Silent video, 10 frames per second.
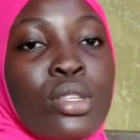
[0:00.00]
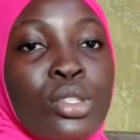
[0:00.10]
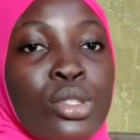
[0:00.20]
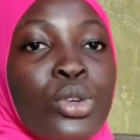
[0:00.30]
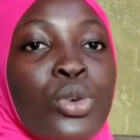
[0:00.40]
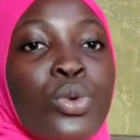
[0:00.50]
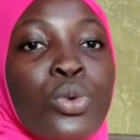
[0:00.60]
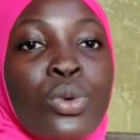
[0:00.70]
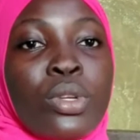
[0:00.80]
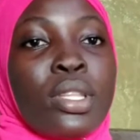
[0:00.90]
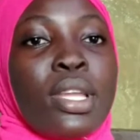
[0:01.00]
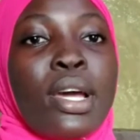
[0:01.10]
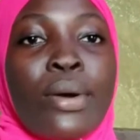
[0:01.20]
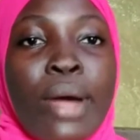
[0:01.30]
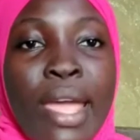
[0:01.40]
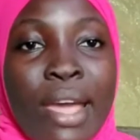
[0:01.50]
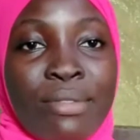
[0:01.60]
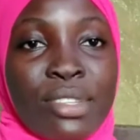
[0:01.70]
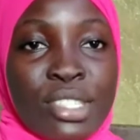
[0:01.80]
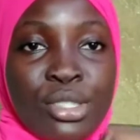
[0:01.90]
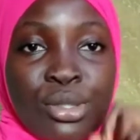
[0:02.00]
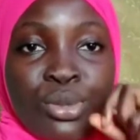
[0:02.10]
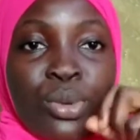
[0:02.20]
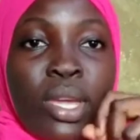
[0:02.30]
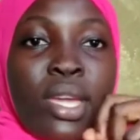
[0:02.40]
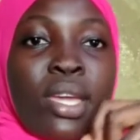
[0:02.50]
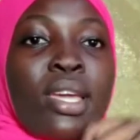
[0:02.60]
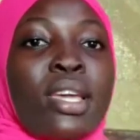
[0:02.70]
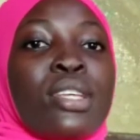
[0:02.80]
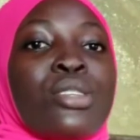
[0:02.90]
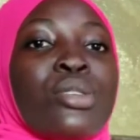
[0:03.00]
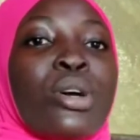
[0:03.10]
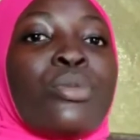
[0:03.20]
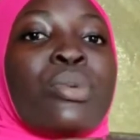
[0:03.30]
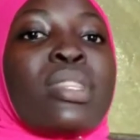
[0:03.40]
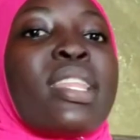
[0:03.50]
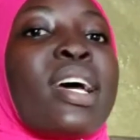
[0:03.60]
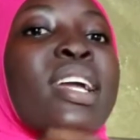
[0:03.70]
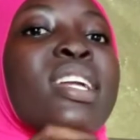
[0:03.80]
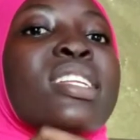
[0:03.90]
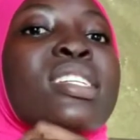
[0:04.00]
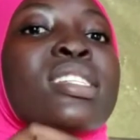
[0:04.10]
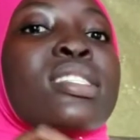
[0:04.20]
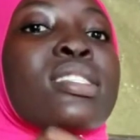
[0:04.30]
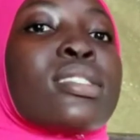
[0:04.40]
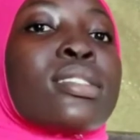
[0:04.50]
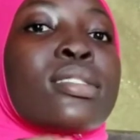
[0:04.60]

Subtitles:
So now I have it this way. So I'll be tying it.